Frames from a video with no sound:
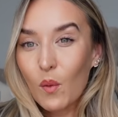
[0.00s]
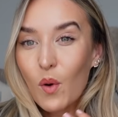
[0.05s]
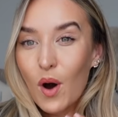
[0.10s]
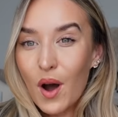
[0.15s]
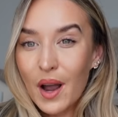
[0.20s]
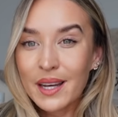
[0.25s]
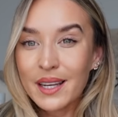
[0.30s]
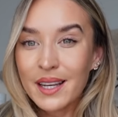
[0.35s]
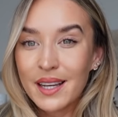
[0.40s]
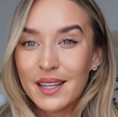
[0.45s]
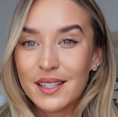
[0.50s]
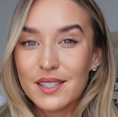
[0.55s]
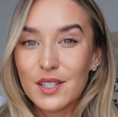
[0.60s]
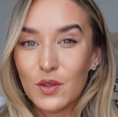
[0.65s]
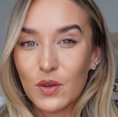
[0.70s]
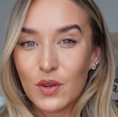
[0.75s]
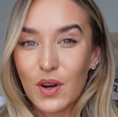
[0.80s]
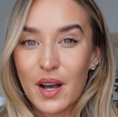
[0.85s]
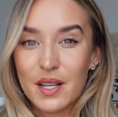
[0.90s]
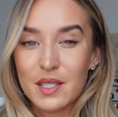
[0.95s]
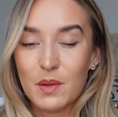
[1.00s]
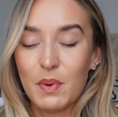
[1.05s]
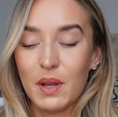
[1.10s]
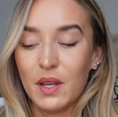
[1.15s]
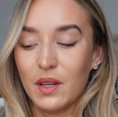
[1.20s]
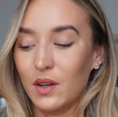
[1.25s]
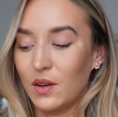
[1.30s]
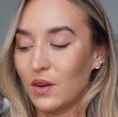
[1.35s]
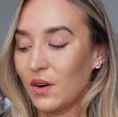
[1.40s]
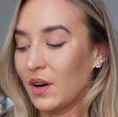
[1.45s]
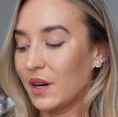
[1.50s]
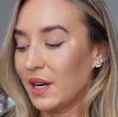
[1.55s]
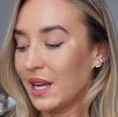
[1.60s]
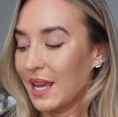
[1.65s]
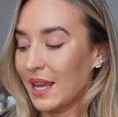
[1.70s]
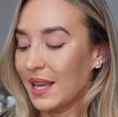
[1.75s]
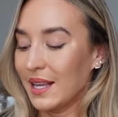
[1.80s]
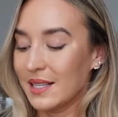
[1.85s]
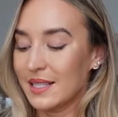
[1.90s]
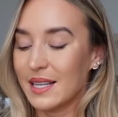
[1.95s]
what I need your guys' opinion on
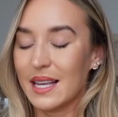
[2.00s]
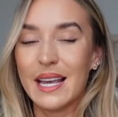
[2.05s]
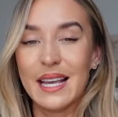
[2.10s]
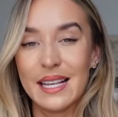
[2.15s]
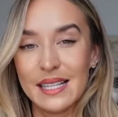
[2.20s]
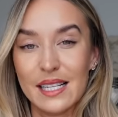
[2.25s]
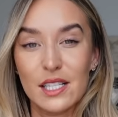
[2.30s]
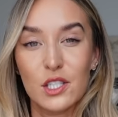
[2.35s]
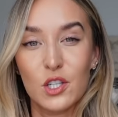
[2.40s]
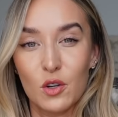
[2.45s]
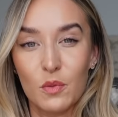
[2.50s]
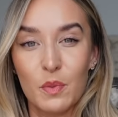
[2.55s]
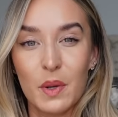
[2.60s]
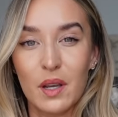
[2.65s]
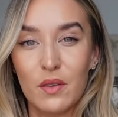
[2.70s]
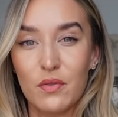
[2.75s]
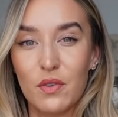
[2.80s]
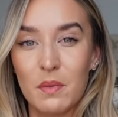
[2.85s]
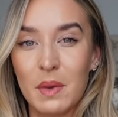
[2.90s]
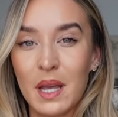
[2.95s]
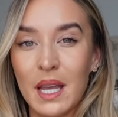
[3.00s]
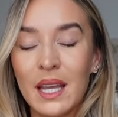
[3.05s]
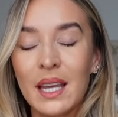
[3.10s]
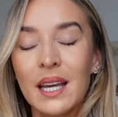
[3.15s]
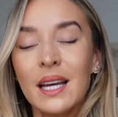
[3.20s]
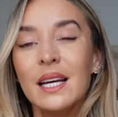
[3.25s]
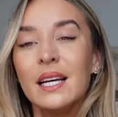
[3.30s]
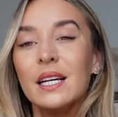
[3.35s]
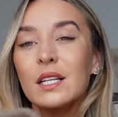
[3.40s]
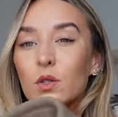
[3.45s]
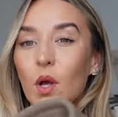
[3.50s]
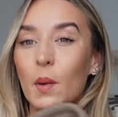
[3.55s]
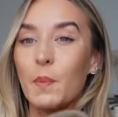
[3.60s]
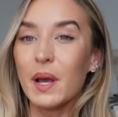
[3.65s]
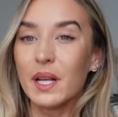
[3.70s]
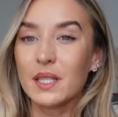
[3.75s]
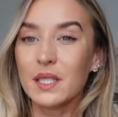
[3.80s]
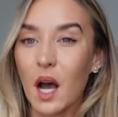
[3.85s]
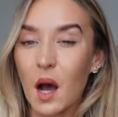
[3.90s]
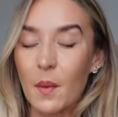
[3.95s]
is it too big for me? So I
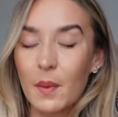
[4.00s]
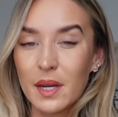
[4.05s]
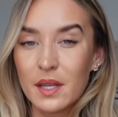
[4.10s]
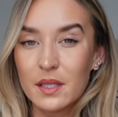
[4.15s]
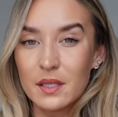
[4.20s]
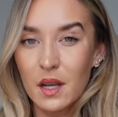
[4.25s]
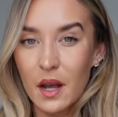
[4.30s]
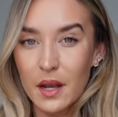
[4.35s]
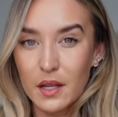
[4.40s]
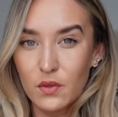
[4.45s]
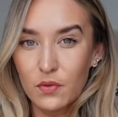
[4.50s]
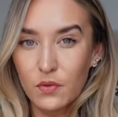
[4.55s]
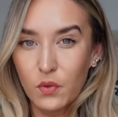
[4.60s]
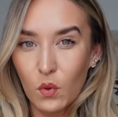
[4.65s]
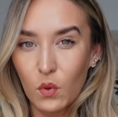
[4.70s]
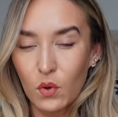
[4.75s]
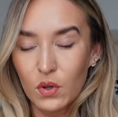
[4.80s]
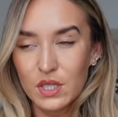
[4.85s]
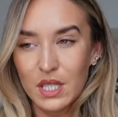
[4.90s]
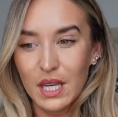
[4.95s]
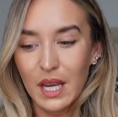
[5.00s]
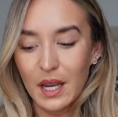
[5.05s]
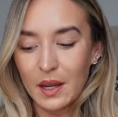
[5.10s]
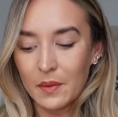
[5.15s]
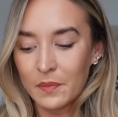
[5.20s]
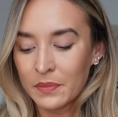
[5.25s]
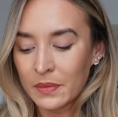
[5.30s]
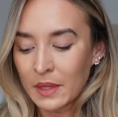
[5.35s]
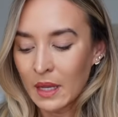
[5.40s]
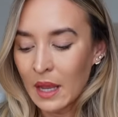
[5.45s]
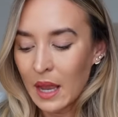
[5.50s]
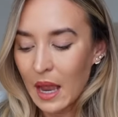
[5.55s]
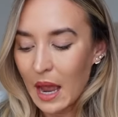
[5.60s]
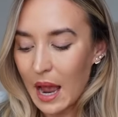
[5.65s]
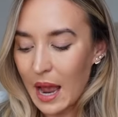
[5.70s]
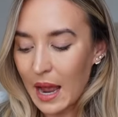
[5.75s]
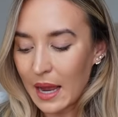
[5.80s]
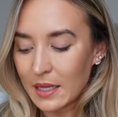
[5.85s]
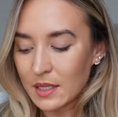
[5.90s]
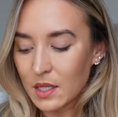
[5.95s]
picked it up in a size 40.
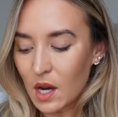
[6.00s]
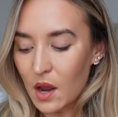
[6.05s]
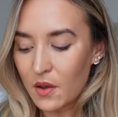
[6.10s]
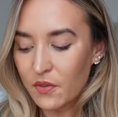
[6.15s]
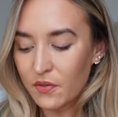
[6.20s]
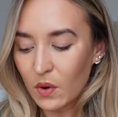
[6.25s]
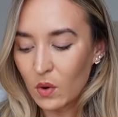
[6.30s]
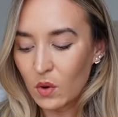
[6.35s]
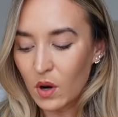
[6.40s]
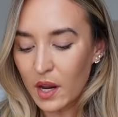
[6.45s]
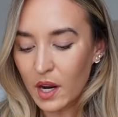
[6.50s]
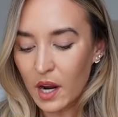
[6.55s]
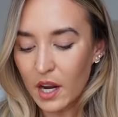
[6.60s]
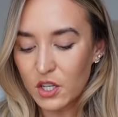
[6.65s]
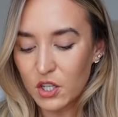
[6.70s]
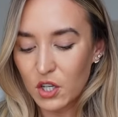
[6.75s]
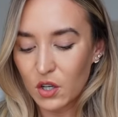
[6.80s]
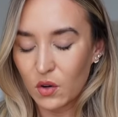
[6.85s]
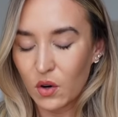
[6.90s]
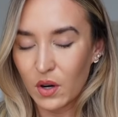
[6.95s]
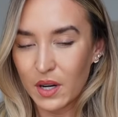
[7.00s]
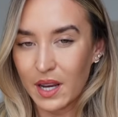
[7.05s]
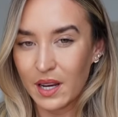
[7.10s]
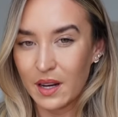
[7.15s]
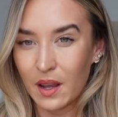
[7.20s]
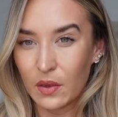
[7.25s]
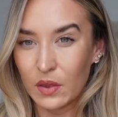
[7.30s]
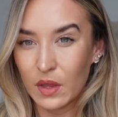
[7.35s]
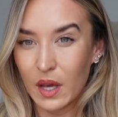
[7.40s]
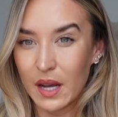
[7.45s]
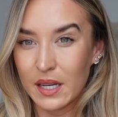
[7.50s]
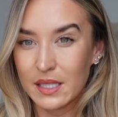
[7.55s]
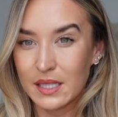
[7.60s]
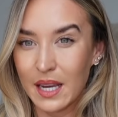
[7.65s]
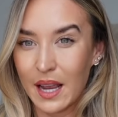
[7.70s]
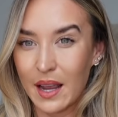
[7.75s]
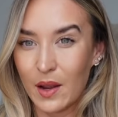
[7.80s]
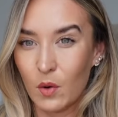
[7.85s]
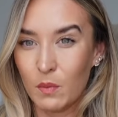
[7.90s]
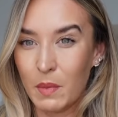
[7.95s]
And I feel like I should have got it in a
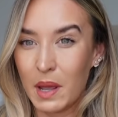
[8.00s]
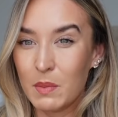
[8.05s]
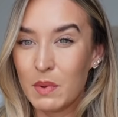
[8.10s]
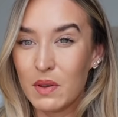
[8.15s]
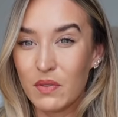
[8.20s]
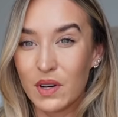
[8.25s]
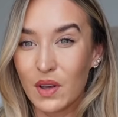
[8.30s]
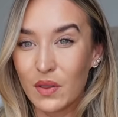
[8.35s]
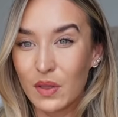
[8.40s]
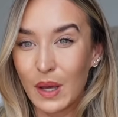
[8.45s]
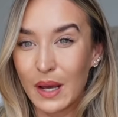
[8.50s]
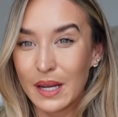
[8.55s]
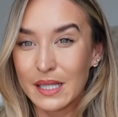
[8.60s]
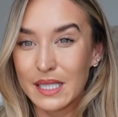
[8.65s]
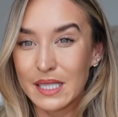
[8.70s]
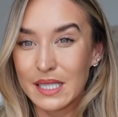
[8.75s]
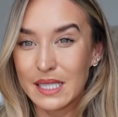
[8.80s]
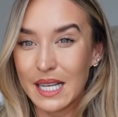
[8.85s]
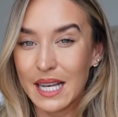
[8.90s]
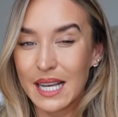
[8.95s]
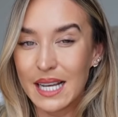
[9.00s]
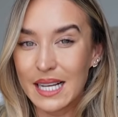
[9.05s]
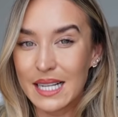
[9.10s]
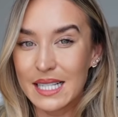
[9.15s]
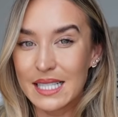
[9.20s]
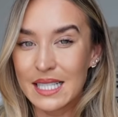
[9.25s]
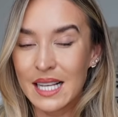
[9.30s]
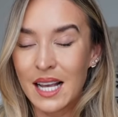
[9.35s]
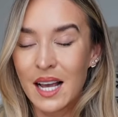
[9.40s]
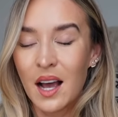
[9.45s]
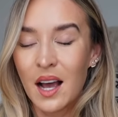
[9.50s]
38 or maybe even a 36.